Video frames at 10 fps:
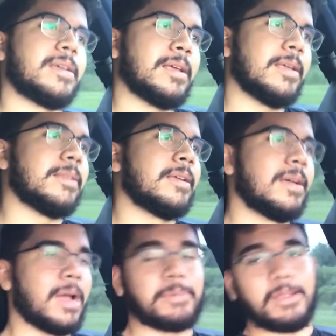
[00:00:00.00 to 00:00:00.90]
then
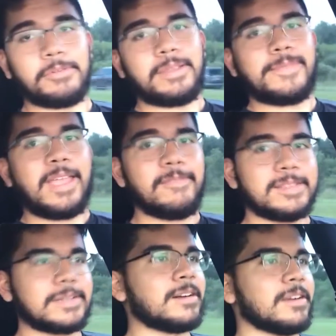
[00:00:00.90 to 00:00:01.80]
I probably wouldn't even have
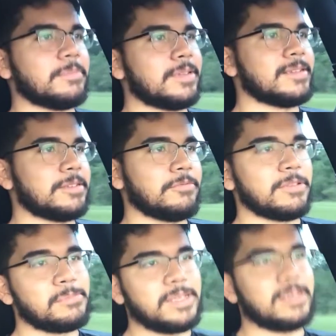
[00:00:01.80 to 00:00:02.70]
this car, because it
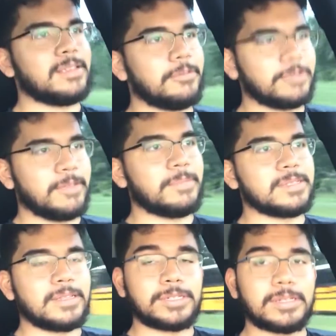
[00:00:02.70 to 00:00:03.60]
wouldn't have
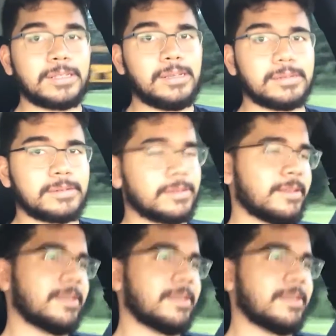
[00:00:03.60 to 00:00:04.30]
been such a good deal.